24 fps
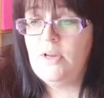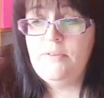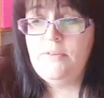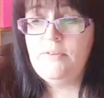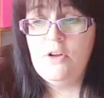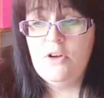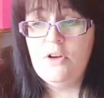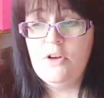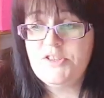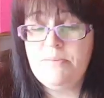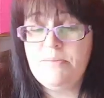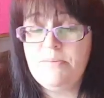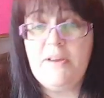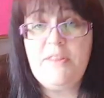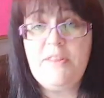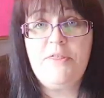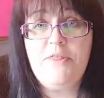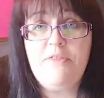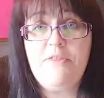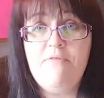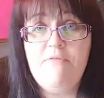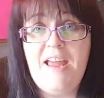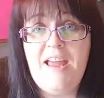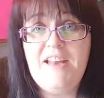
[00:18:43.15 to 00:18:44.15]
I've lost my
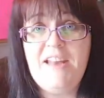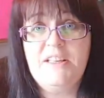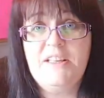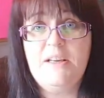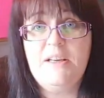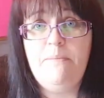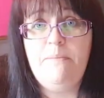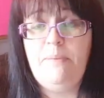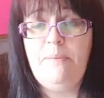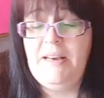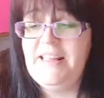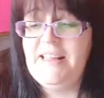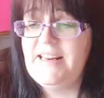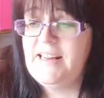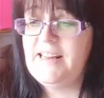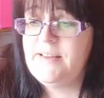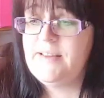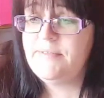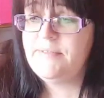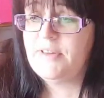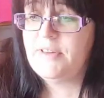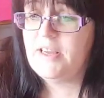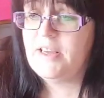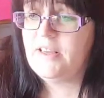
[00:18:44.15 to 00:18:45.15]
thread completely,
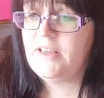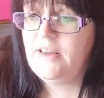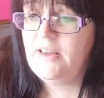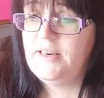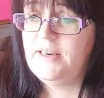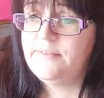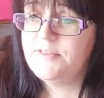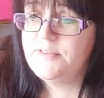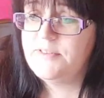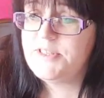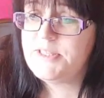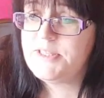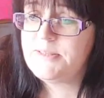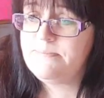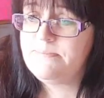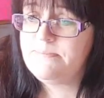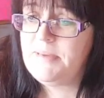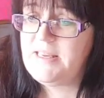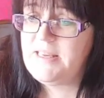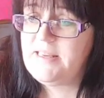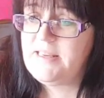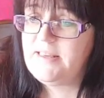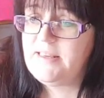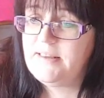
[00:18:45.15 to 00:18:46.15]
haven't I? I can't even
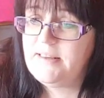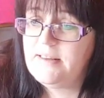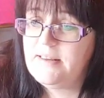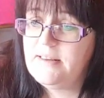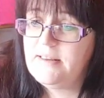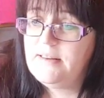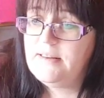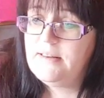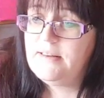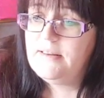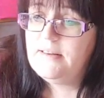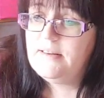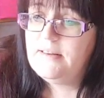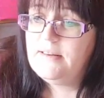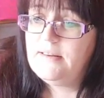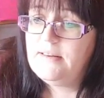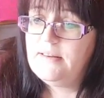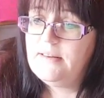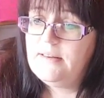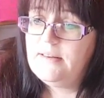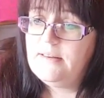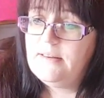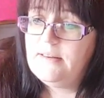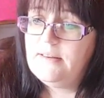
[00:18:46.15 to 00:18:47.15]
speak.
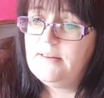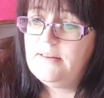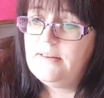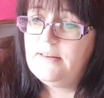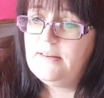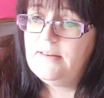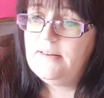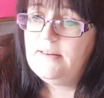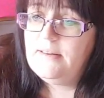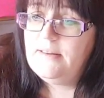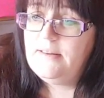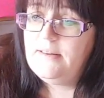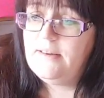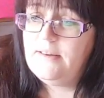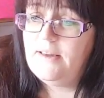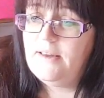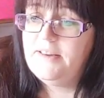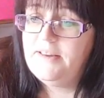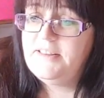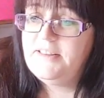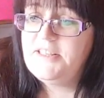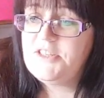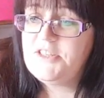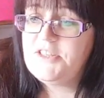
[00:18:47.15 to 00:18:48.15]

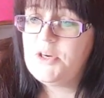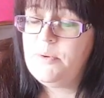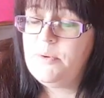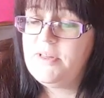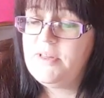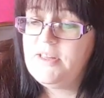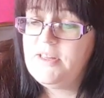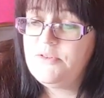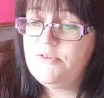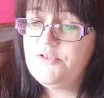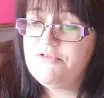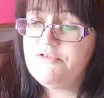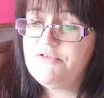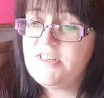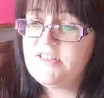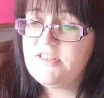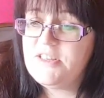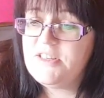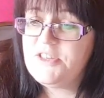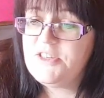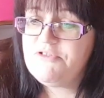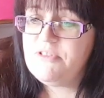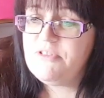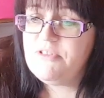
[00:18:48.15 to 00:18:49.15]
Carly, need to quit those
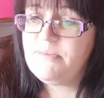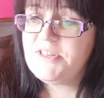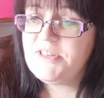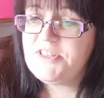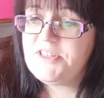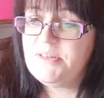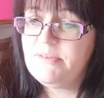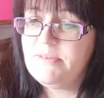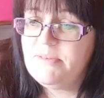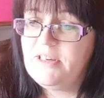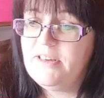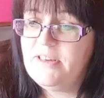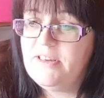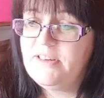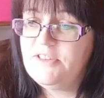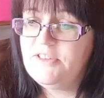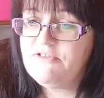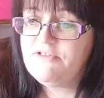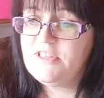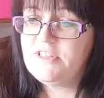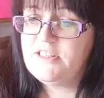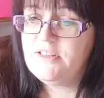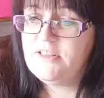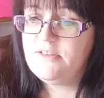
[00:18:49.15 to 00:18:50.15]
drinks. I strip my stomach lining
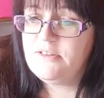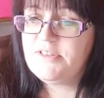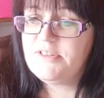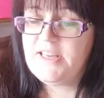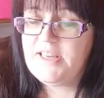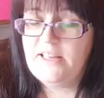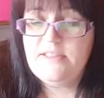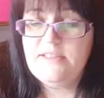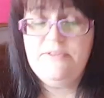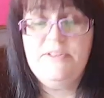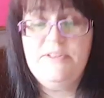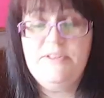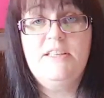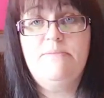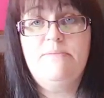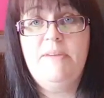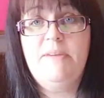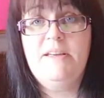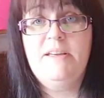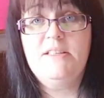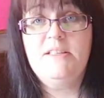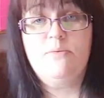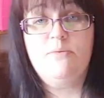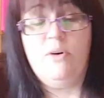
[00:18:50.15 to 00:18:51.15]
drinking those cans for years.
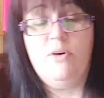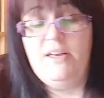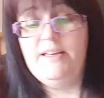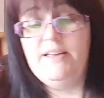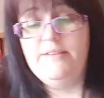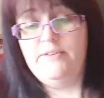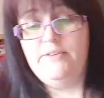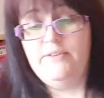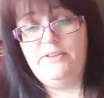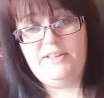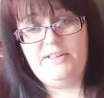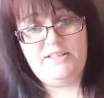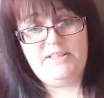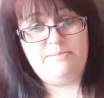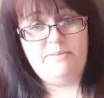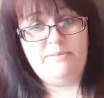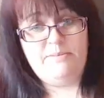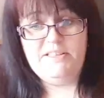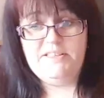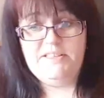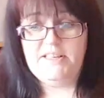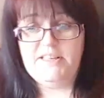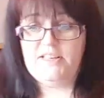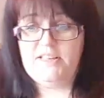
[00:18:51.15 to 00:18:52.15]
Mate, it's what I live on. That's
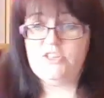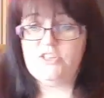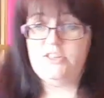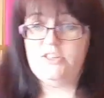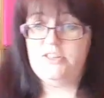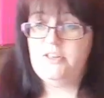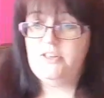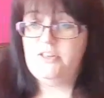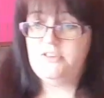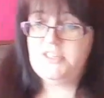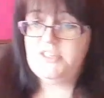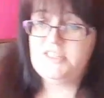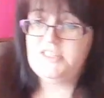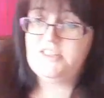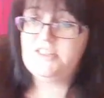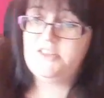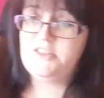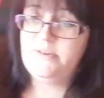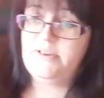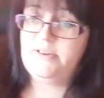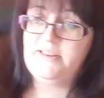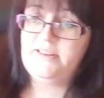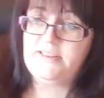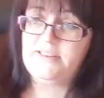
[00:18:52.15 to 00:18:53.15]
my addiction. I'm not addicted
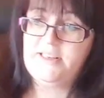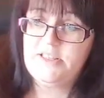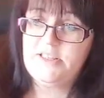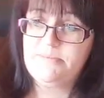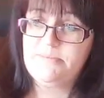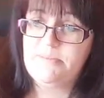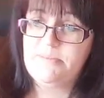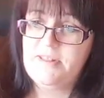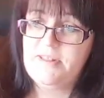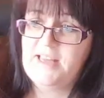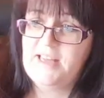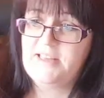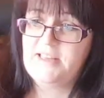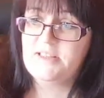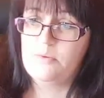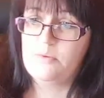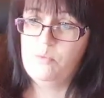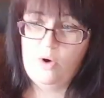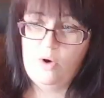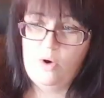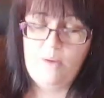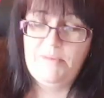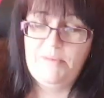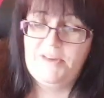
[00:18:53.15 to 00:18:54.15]
to anything else, but that's
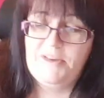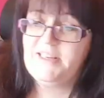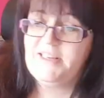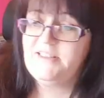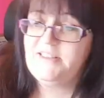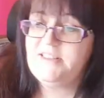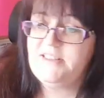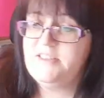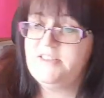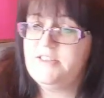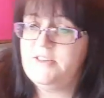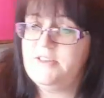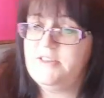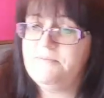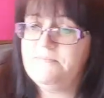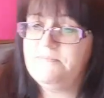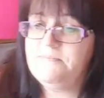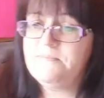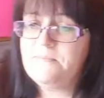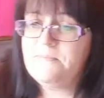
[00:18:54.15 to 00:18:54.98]
what I'm addicted to.